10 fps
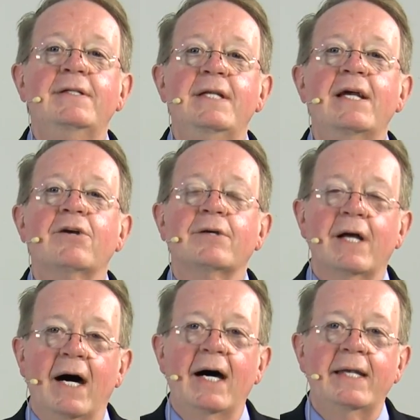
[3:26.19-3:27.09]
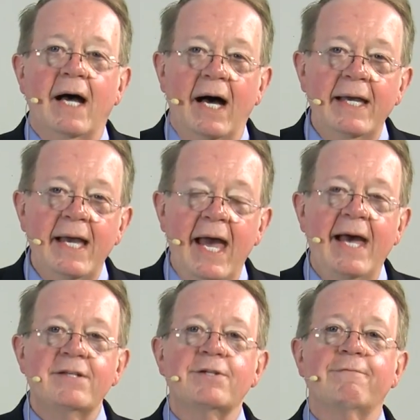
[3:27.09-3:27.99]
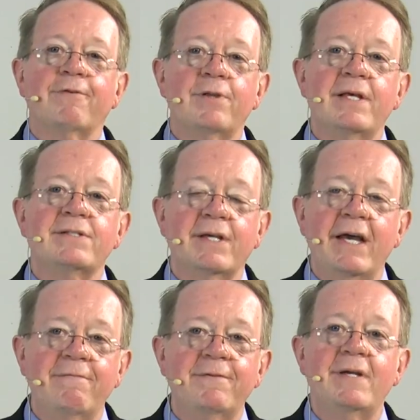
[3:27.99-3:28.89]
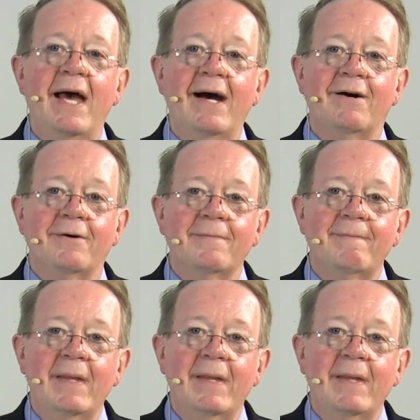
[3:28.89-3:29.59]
Dear God, I ask for this gift now.